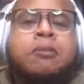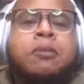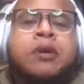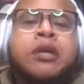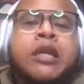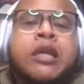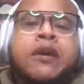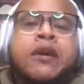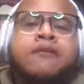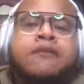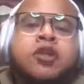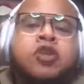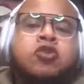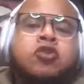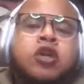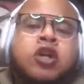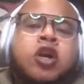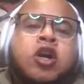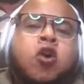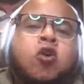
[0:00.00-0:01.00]
But for you
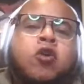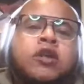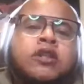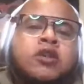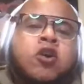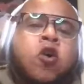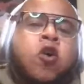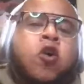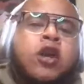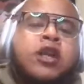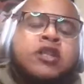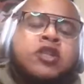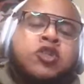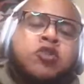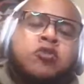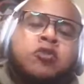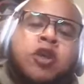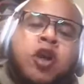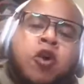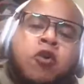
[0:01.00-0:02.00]
to go as hard as
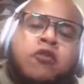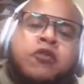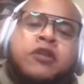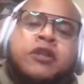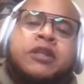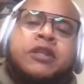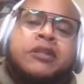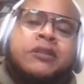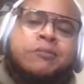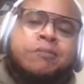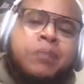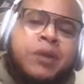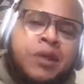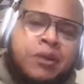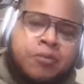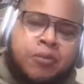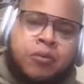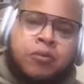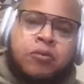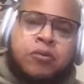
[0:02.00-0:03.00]
you go for these
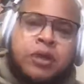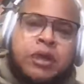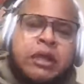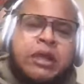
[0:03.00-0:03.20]
people,